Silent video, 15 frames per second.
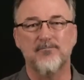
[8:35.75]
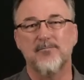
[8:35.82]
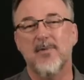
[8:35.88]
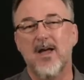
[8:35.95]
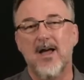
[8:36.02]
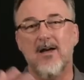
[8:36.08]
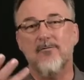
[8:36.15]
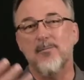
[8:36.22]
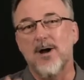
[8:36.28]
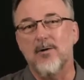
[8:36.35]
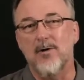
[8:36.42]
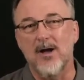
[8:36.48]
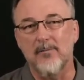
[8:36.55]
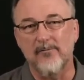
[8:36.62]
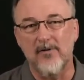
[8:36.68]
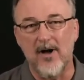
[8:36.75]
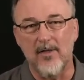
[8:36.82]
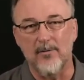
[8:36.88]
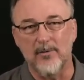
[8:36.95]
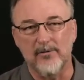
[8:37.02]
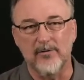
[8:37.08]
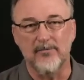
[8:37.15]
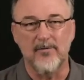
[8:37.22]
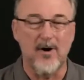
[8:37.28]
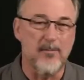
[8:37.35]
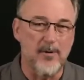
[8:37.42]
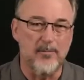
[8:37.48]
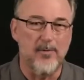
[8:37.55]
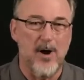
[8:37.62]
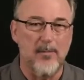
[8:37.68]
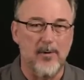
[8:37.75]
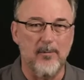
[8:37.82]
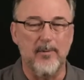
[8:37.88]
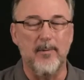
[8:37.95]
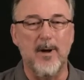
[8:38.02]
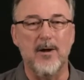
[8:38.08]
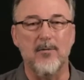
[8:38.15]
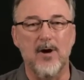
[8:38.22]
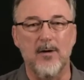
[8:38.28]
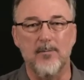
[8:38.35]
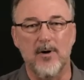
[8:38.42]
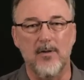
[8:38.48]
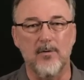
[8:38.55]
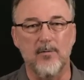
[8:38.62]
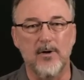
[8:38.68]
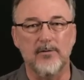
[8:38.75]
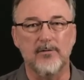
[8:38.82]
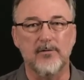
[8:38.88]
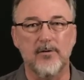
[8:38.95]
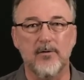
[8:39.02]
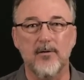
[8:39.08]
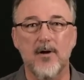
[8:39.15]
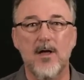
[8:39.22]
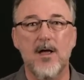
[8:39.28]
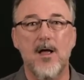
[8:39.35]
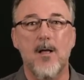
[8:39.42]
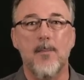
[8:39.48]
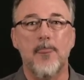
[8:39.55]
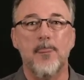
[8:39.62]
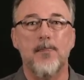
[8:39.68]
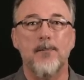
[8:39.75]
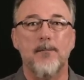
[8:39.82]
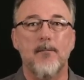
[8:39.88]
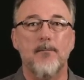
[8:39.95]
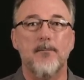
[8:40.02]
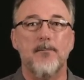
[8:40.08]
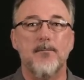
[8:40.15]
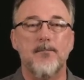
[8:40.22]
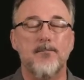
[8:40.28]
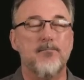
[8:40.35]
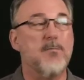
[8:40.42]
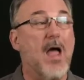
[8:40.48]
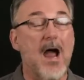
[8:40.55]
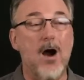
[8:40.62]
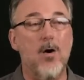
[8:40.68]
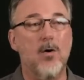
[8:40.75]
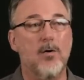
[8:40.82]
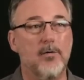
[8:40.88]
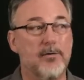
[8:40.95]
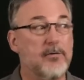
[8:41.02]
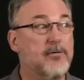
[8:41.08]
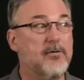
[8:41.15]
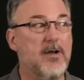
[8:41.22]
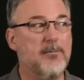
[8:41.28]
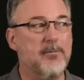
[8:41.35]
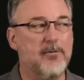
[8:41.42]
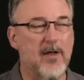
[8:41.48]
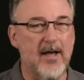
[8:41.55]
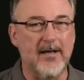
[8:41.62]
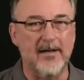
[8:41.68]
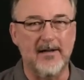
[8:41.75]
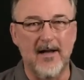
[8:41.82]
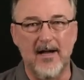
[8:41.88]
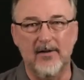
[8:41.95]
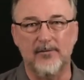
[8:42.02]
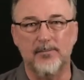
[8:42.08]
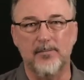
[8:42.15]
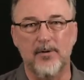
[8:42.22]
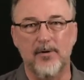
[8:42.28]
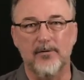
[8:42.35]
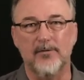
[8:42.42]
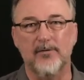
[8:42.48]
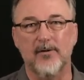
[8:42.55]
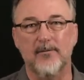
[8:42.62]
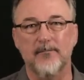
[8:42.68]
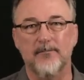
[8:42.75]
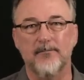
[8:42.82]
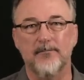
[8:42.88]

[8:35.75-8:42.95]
If my grandfather was a farmer, probably my grandmother was too. Harold seems like a nice person.